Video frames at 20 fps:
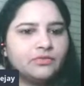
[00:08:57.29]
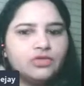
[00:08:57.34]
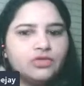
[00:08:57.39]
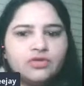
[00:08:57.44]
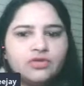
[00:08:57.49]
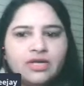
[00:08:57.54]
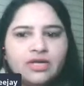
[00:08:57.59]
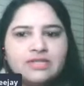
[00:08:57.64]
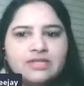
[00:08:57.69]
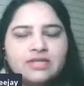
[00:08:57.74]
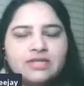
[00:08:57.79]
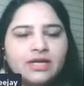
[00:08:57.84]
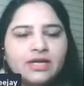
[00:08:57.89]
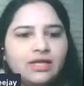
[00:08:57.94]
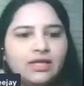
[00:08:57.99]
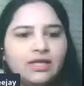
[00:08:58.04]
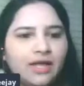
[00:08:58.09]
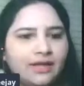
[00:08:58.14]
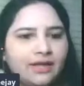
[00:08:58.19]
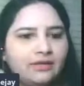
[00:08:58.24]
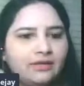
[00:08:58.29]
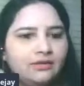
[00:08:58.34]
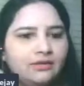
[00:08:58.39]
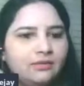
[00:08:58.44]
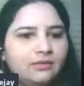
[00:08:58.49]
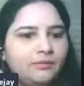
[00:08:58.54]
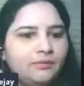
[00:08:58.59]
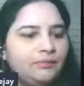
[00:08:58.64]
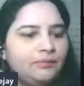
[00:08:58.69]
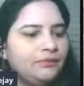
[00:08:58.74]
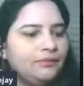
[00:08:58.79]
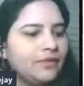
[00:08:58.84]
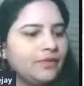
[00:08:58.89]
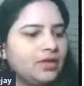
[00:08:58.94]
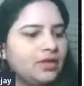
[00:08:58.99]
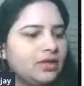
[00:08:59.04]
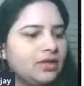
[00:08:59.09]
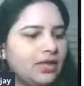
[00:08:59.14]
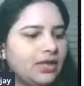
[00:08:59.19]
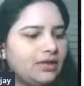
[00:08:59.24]
Today is 39th,
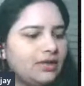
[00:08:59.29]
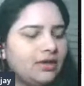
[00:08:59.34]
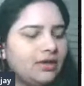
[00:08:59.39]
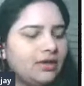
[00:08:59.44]
day